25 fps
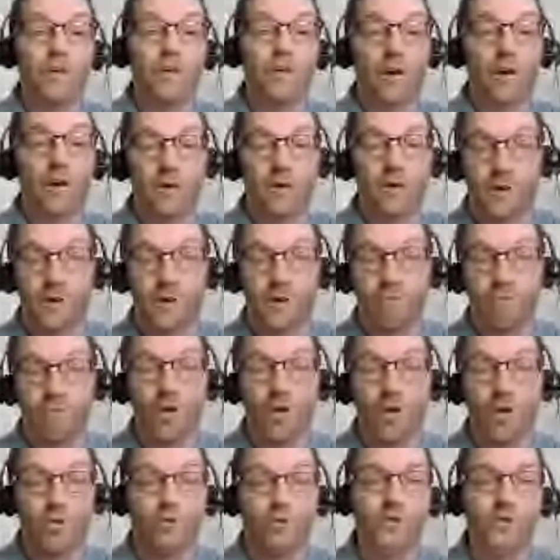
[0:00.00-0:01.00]
in what we
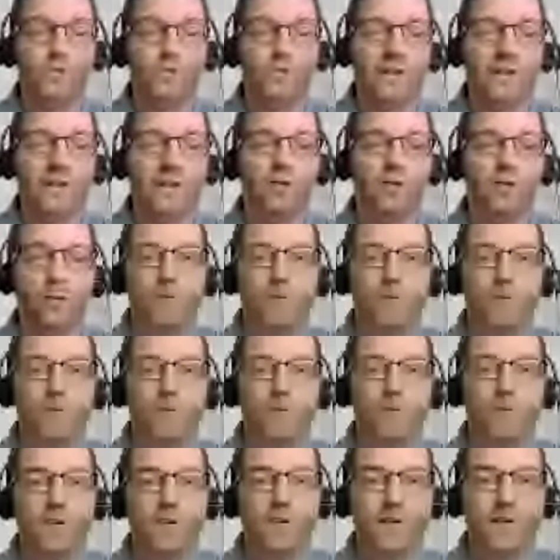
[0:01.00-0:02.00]
call our commercial
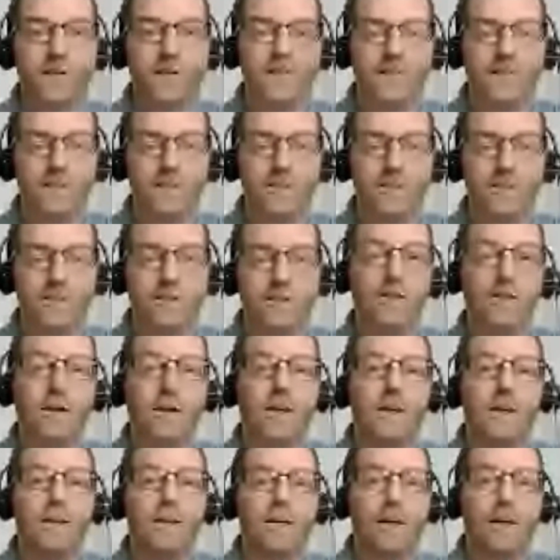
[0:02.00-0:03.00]
space, where we do the
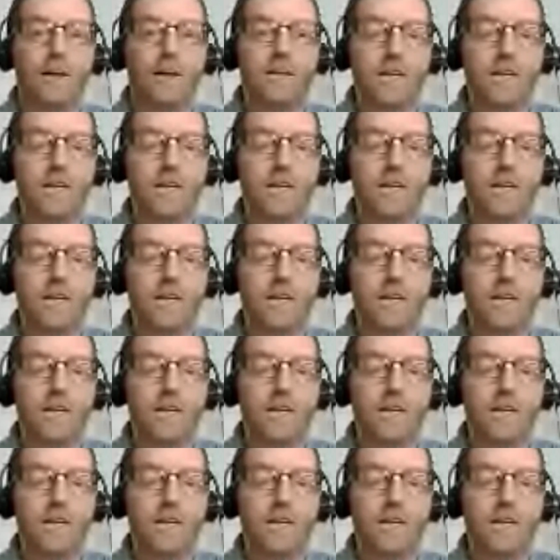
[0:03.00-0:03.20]
licensed